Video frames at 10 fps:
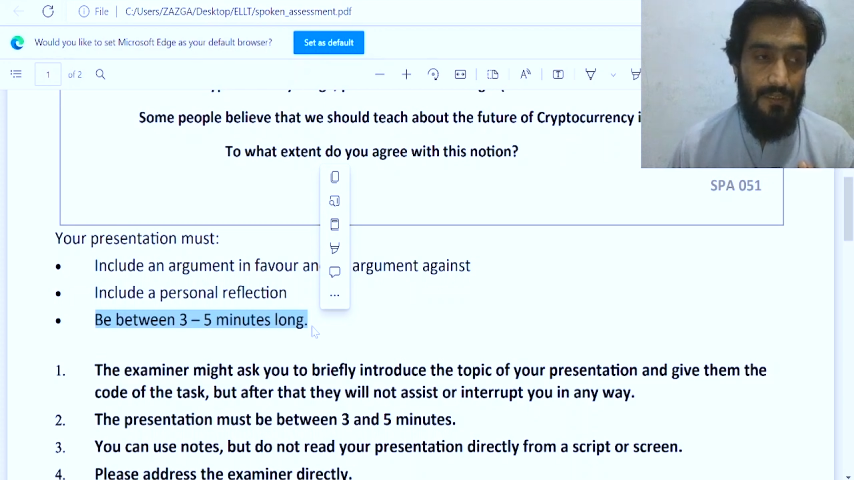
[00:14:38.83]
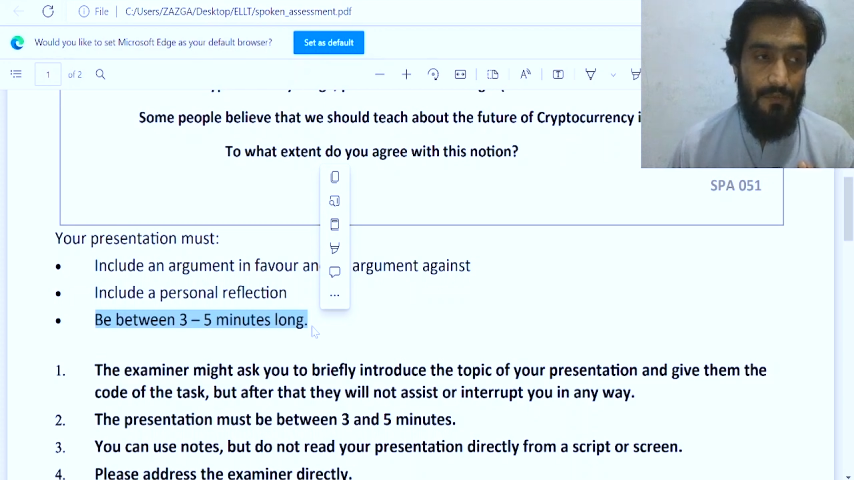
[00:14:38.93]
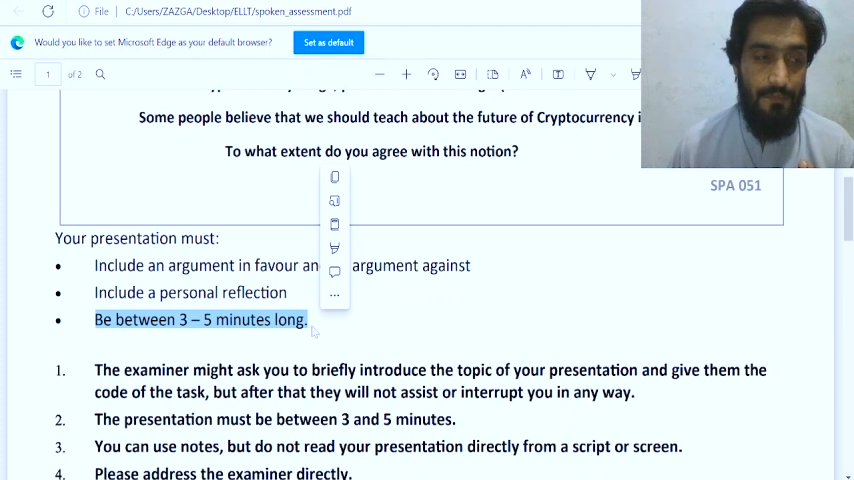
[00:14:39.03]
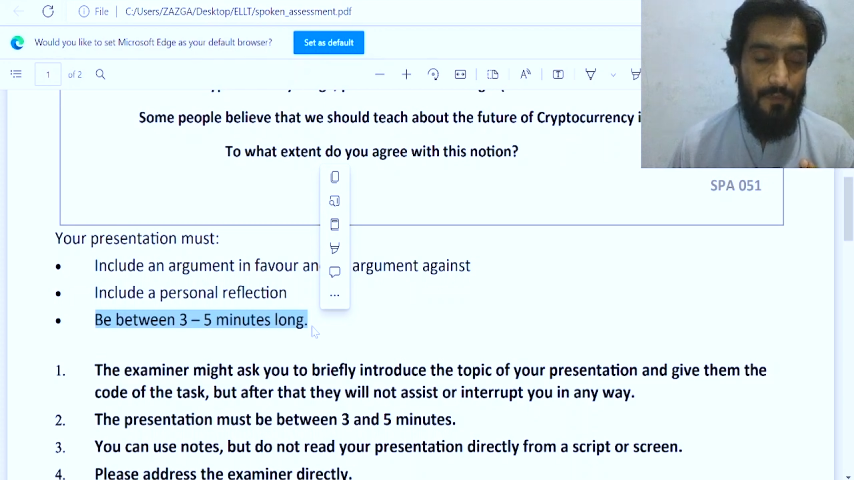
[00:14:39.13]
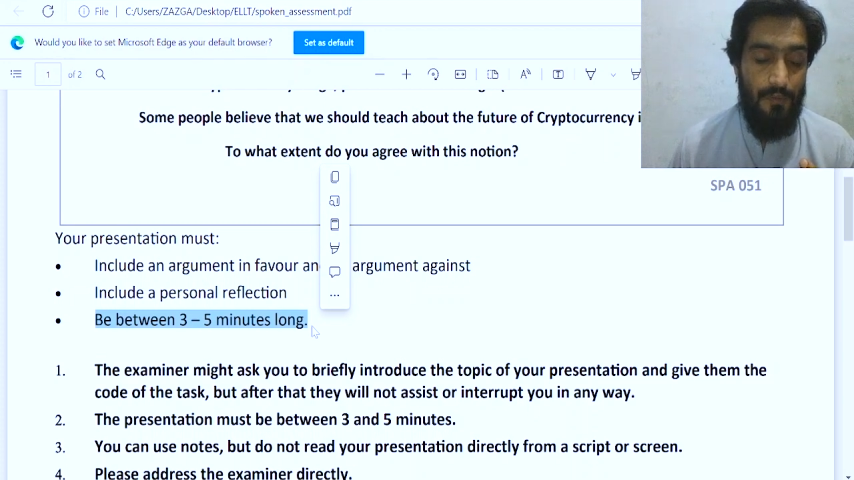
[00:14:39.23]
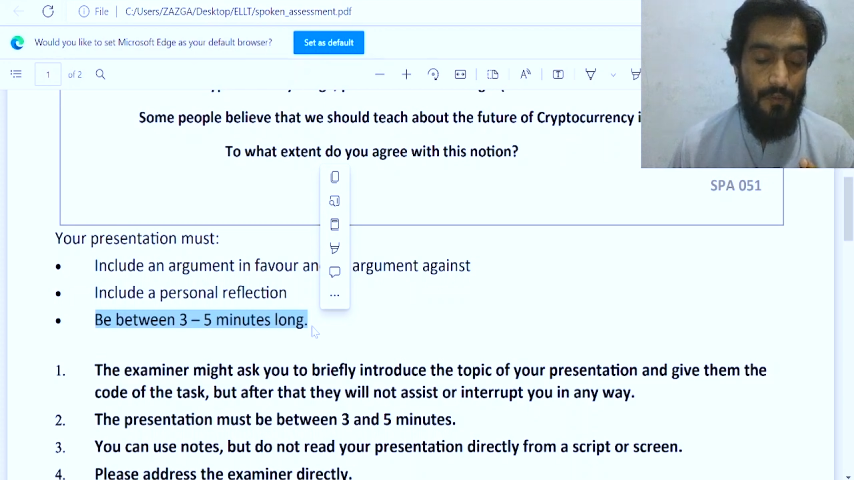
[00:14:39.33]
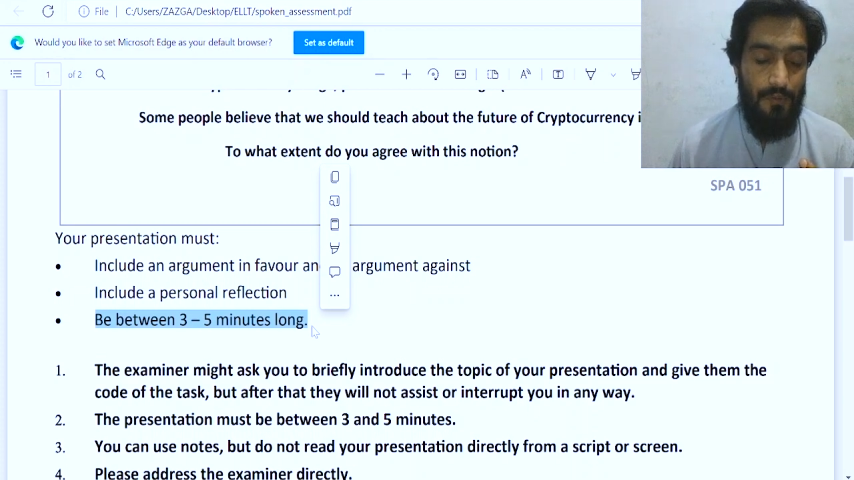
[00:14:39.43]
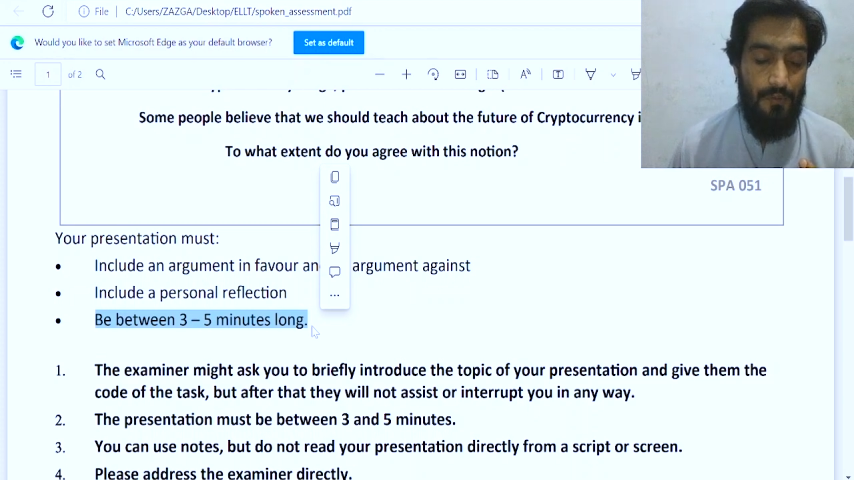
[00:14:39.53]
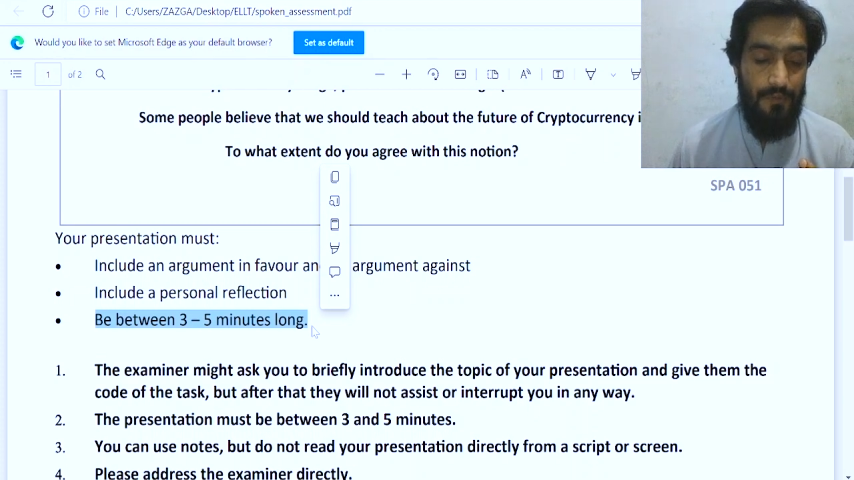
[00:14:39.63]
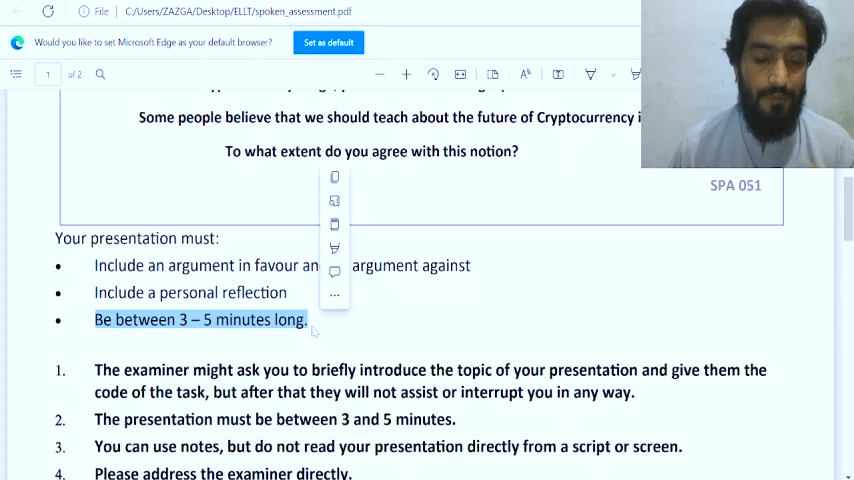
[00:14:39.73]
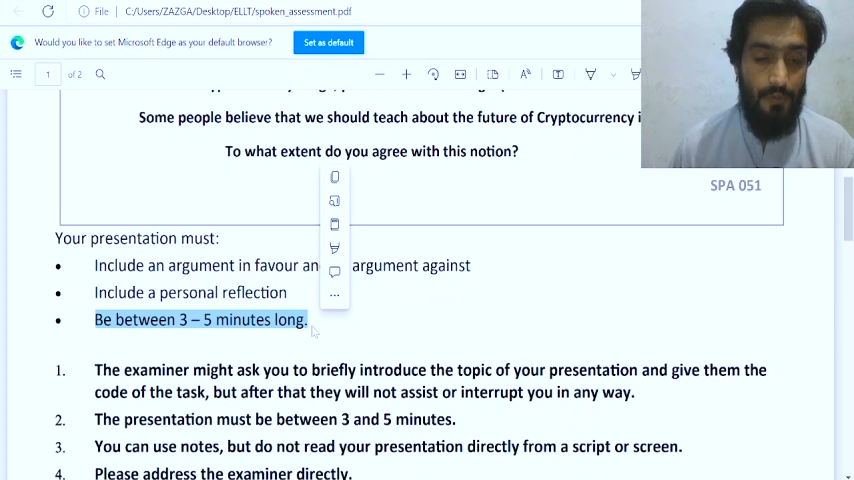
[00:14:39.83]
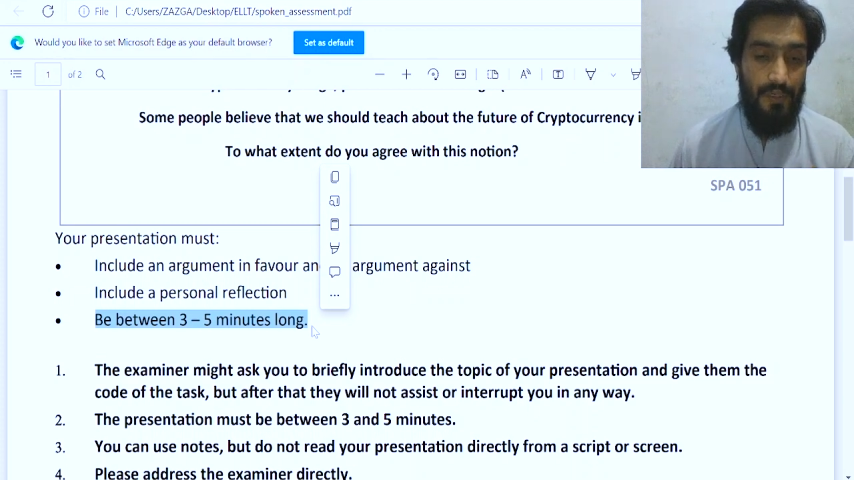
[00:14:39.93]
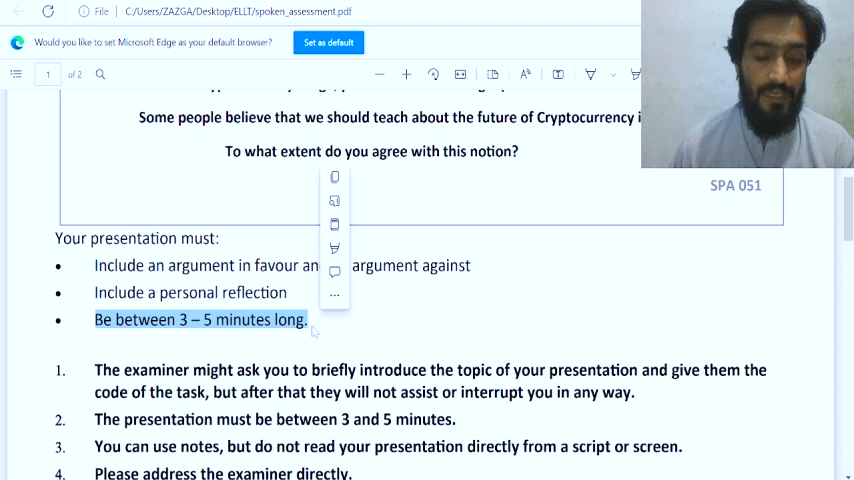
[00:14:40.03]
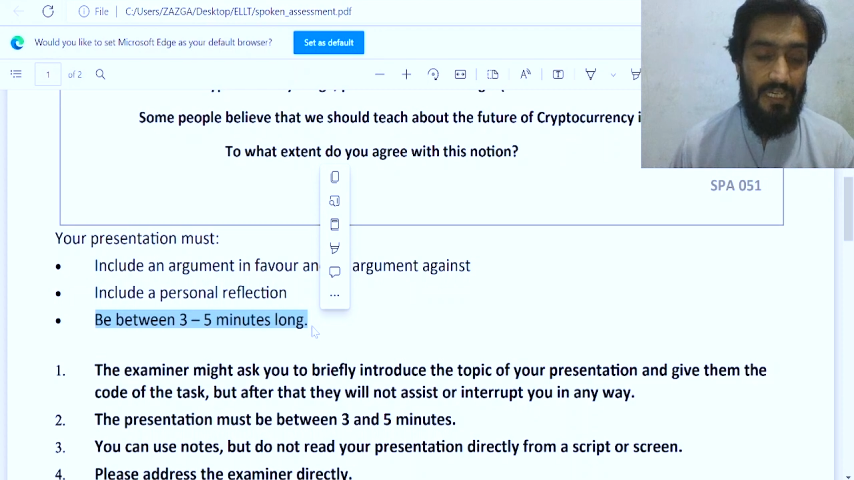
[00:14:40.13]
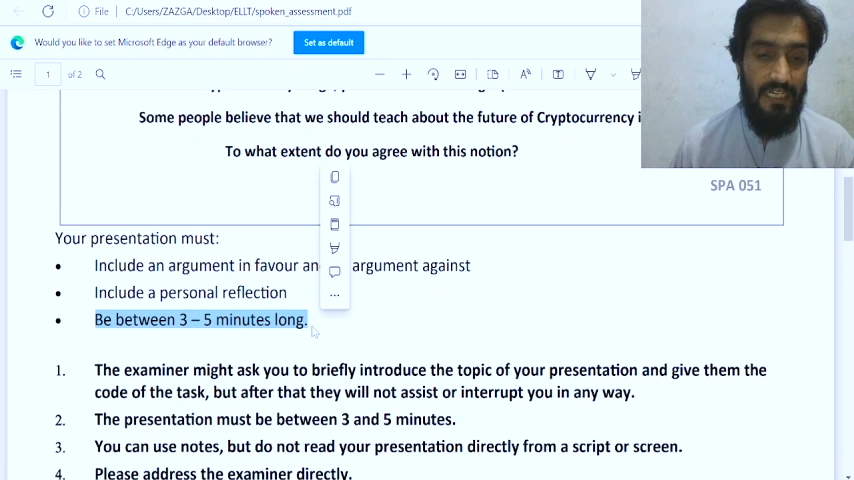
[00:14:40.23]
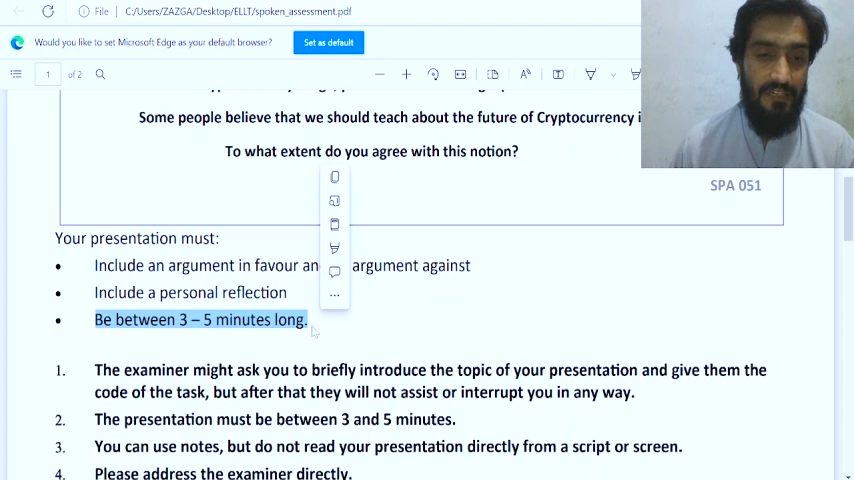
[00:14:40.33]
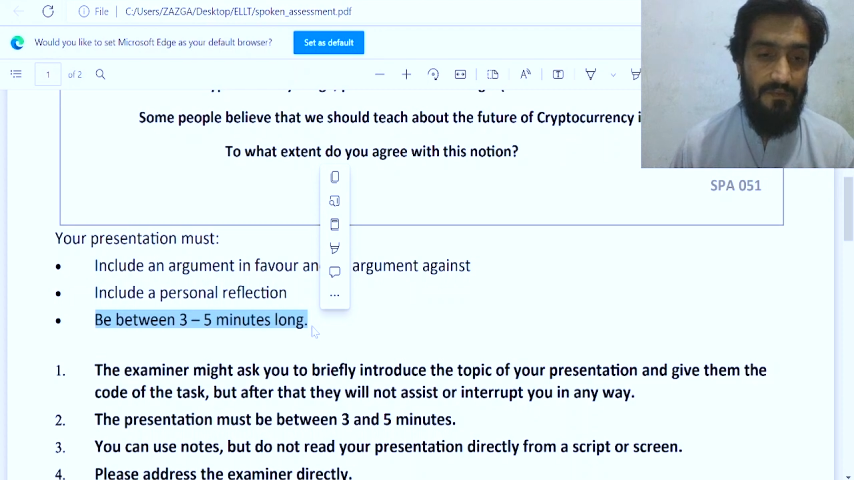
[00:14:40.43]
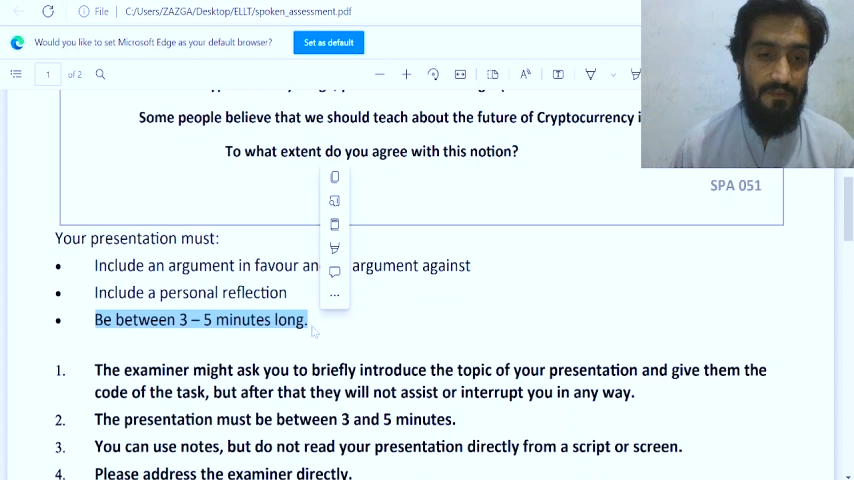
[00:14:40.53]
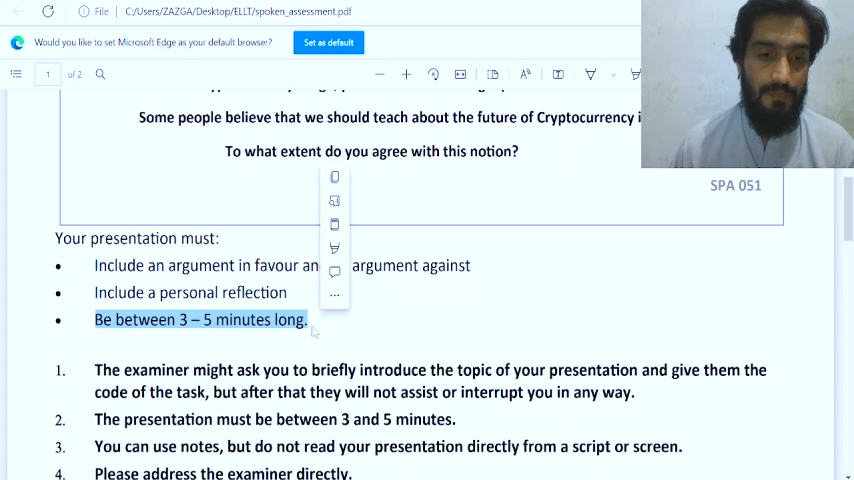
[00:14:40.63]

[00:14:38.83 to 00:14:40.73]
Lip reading: for 4.5